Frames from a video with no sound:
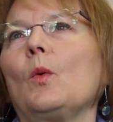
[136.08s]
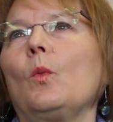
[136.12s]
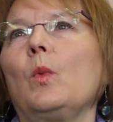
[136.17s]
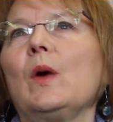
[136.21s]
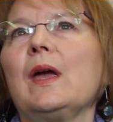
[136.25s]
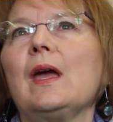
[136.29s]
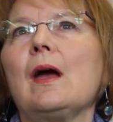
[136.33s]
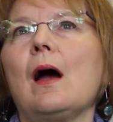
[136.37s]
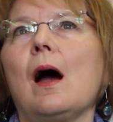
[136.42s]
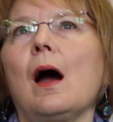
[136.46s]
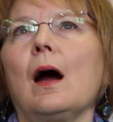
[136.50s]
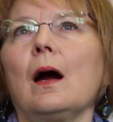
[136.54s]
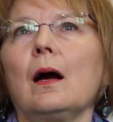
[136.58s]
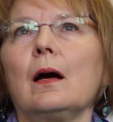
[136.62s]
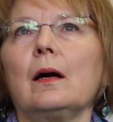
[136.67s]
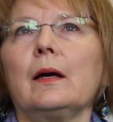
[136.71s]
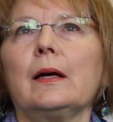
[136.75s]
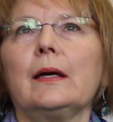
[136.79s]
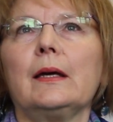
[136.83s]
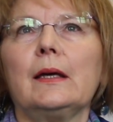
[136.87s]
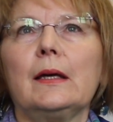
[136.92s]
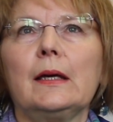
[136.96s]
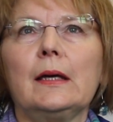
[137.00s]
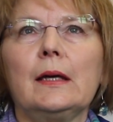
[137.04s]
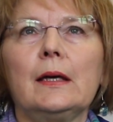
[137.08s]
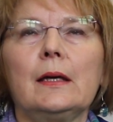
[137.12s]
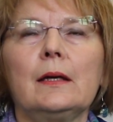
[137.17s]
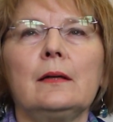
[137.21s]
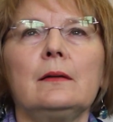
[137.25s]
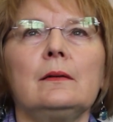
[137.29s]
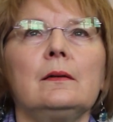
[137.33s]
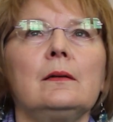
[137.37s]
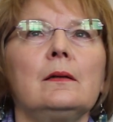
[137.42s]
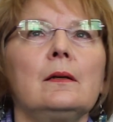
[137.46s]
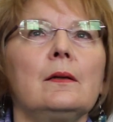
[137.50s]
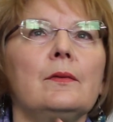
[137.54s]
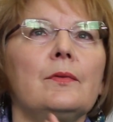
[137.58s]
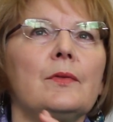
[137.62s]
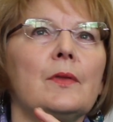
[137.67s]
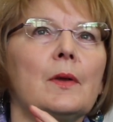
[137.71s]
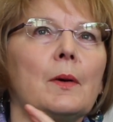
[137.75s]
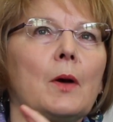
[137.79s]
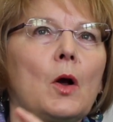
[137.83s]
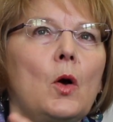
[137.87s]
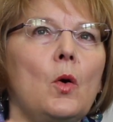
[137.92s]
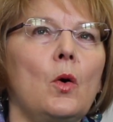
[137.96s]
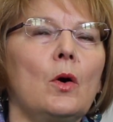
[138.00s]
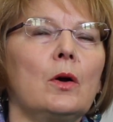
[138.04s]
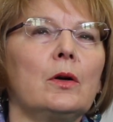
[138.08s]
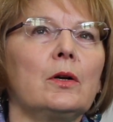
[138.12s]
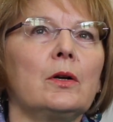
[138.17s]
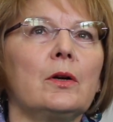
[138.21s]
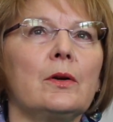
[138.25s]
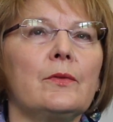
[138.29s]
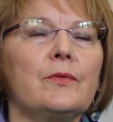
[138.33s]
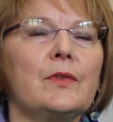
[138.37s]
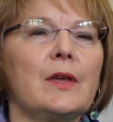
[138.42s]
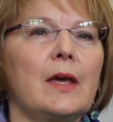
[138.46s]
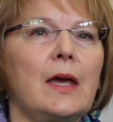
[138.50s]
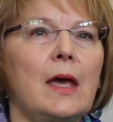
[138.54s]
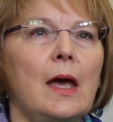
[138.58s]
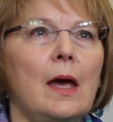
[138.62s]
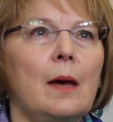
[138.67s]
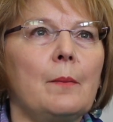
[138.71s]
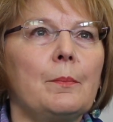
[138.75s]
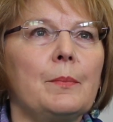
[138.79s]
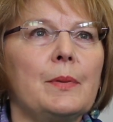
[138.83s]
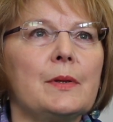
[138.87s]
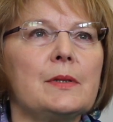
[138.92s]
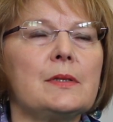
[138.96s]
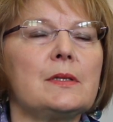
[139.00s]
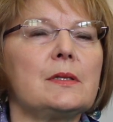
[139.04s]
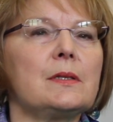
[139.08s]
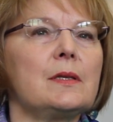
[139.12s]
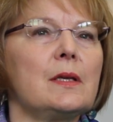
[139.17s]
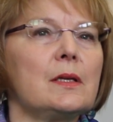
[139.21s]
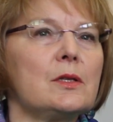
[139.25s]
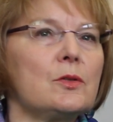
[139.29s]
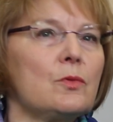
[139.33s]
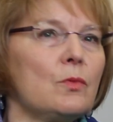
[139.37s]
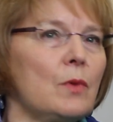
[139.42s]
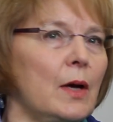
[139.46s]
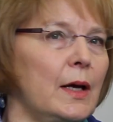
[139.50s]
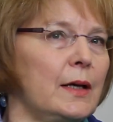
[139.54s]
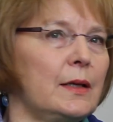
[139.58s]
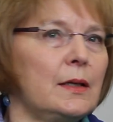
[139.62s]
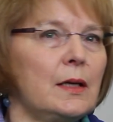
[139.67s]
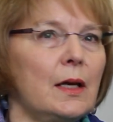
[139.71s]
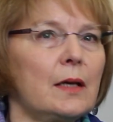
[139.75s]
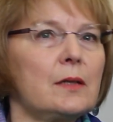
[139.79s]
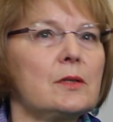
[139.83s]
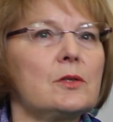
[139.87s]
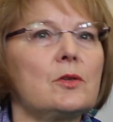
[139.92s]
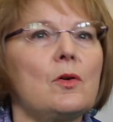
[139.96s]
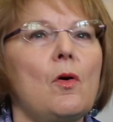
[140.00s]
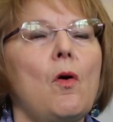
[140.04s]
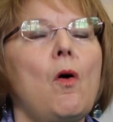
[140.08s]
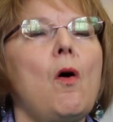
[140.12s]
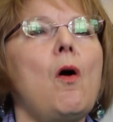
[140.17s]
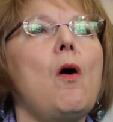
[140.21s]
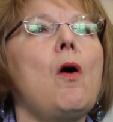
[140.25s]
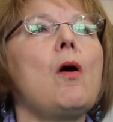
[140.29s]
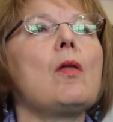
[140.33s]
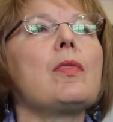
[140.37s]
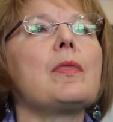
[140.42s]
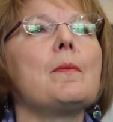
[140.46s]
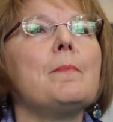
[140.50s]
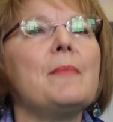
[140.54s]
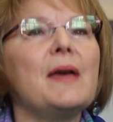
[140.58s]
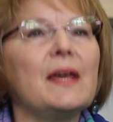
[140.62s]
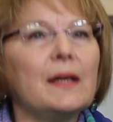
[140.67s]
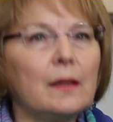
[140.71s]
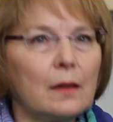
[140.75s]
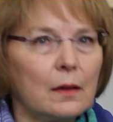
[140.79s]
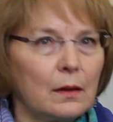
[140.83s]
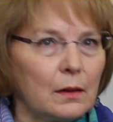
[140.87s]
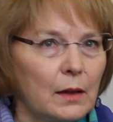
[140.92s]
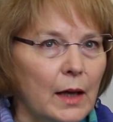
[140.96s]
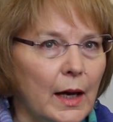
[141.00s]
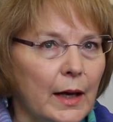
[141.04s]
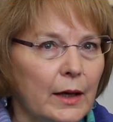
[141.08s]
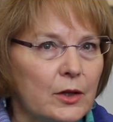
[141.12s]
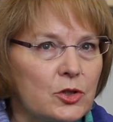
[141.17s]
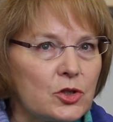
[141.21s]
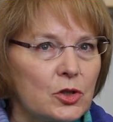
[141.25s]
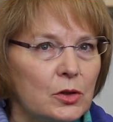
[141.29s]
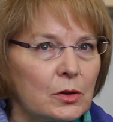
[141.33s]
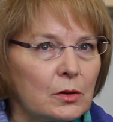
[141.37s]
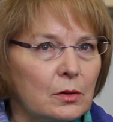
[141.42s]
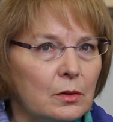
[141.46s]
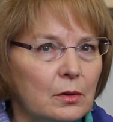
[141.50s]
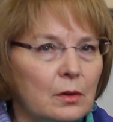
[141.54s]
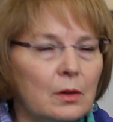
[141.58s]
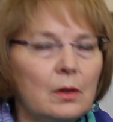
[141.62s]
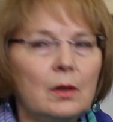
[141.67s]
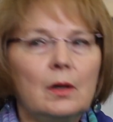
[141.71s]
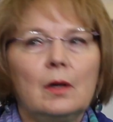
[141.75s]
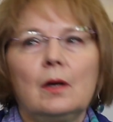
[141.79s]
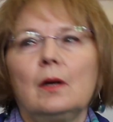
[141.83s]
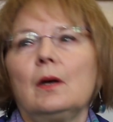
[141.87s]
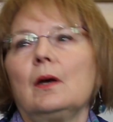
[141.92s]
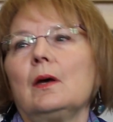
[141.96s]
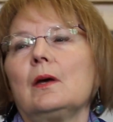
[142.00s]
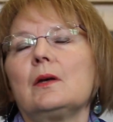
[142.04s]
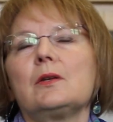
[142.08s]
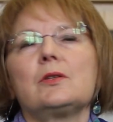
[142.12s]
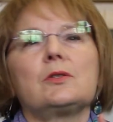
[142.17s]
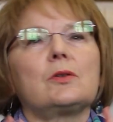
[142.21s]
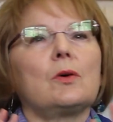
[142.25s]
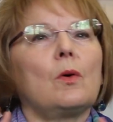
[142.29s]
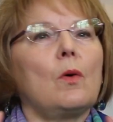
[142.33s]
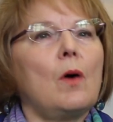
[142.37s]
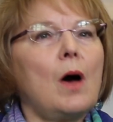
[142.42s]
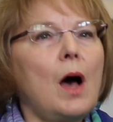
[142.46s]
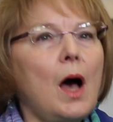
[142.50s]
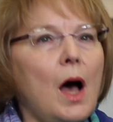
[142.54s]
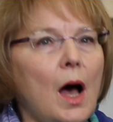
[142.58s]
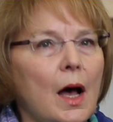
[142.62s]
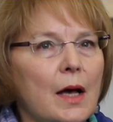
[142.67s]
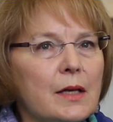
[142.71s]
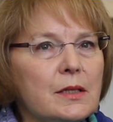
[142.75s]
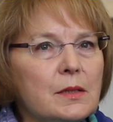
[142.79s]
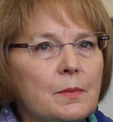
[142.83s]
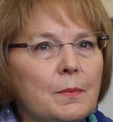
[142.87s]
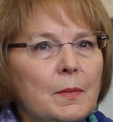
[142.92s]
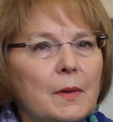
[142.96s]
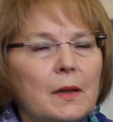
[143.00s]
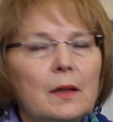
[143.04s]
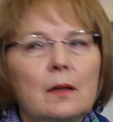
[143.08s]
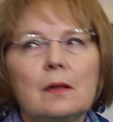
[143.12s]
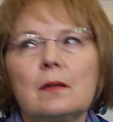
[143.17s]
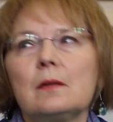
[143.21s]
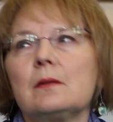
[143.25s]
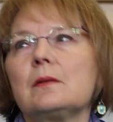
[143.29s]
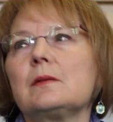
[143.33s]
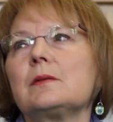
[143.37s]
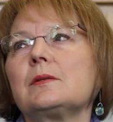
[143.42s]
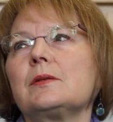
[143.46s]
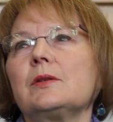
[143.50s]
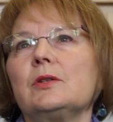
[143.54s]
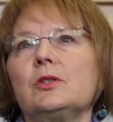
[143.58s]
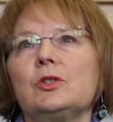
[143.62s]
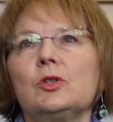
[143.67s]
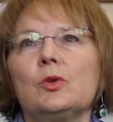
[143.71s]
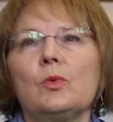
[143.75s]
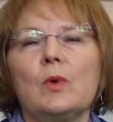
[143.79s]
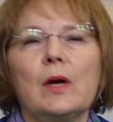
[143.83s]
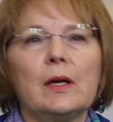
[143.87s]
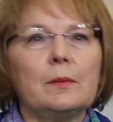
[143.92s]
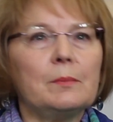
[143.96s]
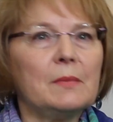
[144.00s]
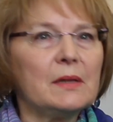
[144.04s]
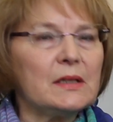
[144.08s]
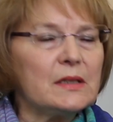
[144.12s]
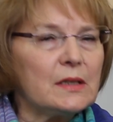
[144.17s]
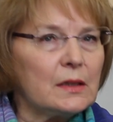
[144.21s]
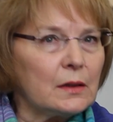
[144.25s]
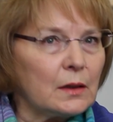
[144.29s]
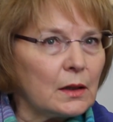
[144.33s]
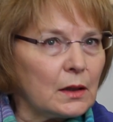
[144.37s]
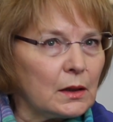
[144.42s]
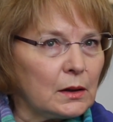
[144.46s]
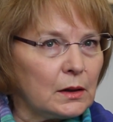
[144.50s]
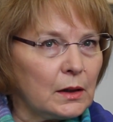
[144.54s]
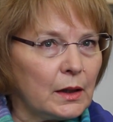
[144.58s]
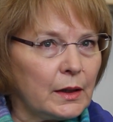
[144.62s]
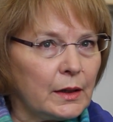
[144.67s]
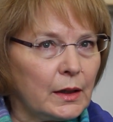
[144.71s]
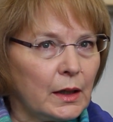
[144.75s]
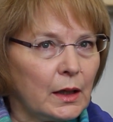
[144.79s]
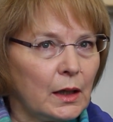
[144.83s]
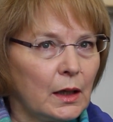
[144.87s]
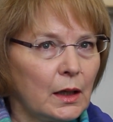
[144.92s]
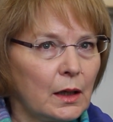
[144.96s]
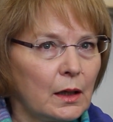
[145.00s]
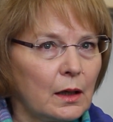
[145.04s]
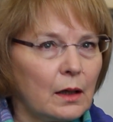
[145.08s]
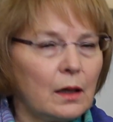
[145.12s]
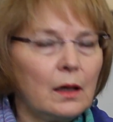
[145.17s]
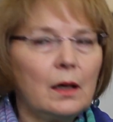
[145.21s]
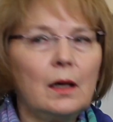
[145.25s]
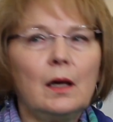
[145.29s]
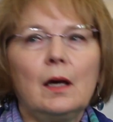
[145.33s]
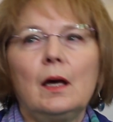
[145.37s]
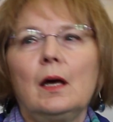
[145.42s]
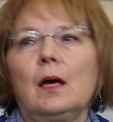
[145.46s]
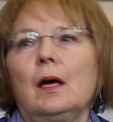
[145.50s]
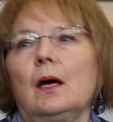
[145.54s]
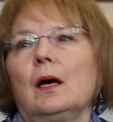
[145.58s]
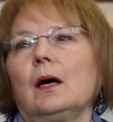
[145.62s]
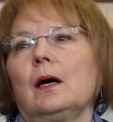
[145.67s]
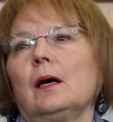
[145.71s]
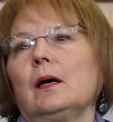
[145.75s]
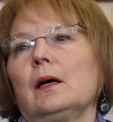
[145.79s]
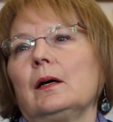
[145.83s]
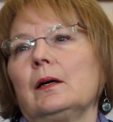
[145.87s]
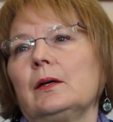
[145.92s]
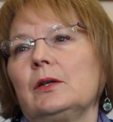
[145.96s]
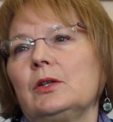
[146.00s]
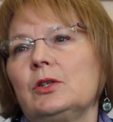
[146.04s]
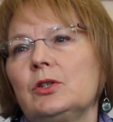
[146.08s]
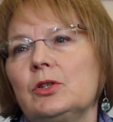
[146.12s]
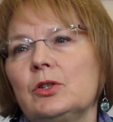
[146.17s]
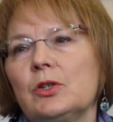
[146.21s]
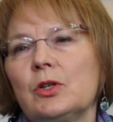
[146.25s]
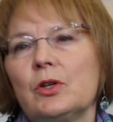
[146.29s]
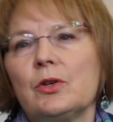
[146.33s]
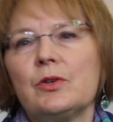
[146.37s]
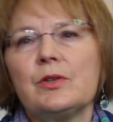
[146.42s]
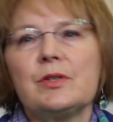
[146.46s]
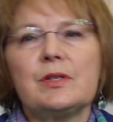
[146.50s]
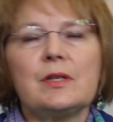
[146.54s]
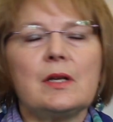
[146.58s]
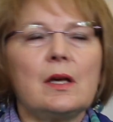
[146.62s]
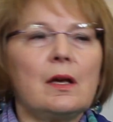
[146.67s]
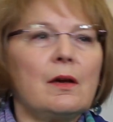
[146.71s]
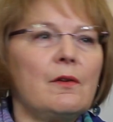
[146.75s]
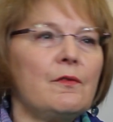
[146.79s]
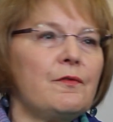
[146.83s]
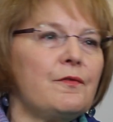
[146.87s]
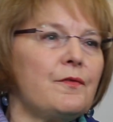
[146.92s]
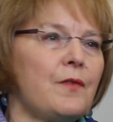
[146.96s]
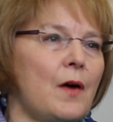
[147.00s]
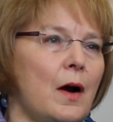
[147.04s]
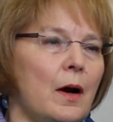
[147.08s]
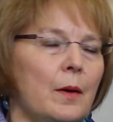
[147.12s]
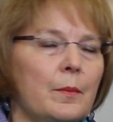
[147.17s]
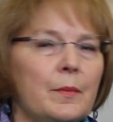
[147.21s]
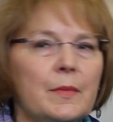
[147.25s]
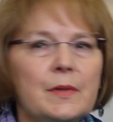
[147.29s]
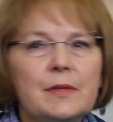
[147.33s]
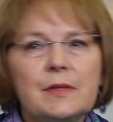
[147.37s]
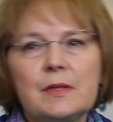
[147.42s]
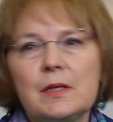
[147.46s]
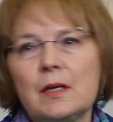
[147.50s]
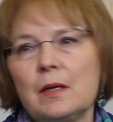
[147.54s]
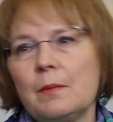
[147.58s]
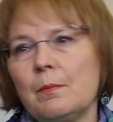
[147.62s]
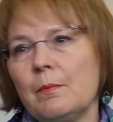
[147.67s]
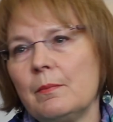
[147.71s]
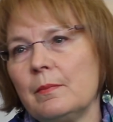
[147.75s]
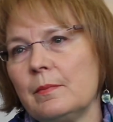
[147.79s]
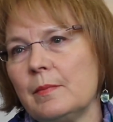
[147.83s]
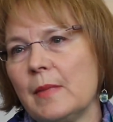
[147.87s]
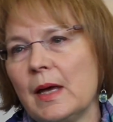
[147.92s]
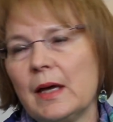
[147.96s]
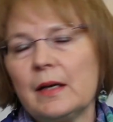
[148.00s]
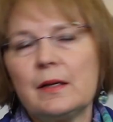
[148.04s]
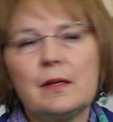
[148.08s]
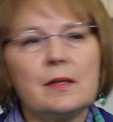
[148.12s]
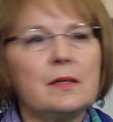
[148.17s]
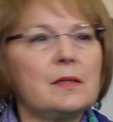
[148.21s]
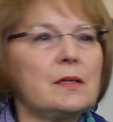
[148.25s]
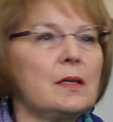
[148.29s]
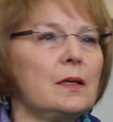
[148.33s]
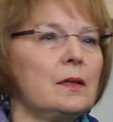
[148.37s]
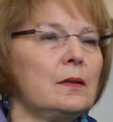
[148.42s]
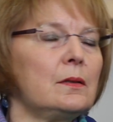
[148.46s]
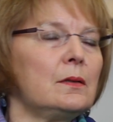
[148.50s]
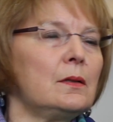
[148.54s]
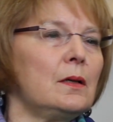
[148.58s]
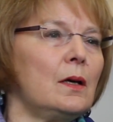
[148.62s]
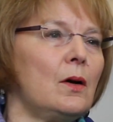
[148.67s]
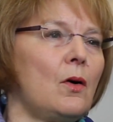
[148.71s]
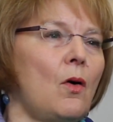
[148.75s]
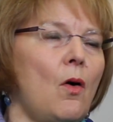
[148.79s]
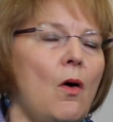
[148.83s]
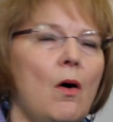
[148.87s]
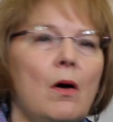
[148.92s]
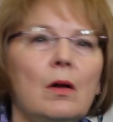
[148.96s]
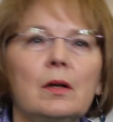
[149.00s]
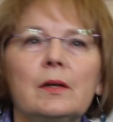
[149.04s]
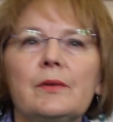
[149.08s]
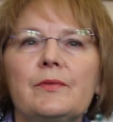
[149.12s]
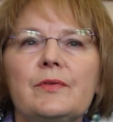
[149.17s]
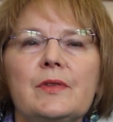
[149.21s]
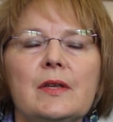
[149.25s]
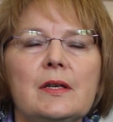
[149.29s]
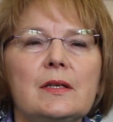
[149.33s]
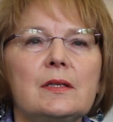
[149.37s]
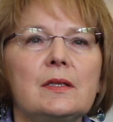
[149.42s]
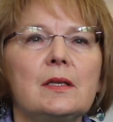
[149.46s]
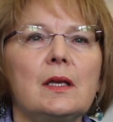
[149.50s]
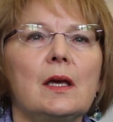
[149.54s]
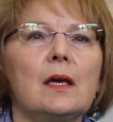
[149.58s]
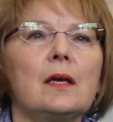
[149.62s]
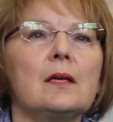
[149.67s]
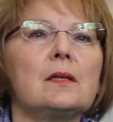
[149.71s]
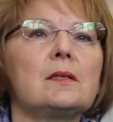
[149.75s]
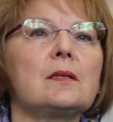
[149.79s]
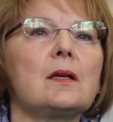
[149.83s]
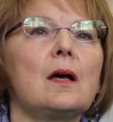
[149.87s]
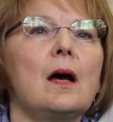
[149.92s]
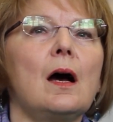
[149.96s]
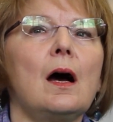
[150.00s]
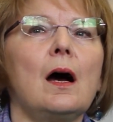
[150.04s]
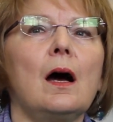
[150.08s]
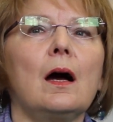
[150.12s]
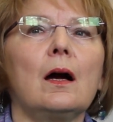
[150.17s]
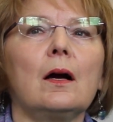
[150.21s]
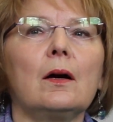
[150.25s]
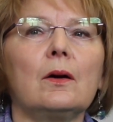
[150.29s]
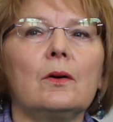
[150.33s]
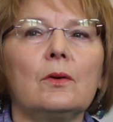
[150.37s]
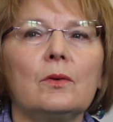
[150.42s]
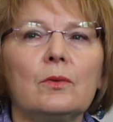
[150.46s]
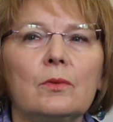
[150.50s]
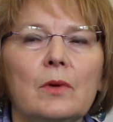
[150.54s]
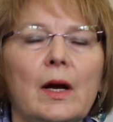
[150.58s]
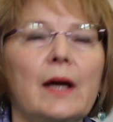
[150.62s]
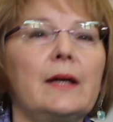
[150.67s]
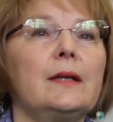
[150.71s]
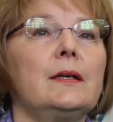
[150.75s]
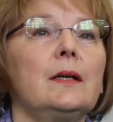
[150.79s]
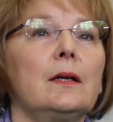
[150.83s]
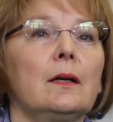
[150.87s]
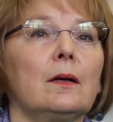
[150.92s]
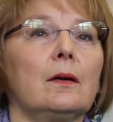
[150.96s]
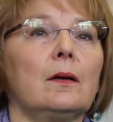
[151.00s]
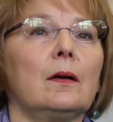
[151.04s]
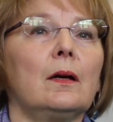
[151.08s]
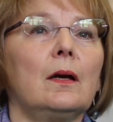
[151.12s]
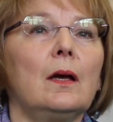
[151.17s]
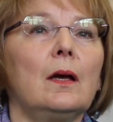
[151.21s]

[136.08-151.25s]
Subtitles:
We are in the corner of the campus that's right next to all the medical action. So hospitals, the new Edmonton Clinic, nursing, pharmacy, medicine, all of these things are right here.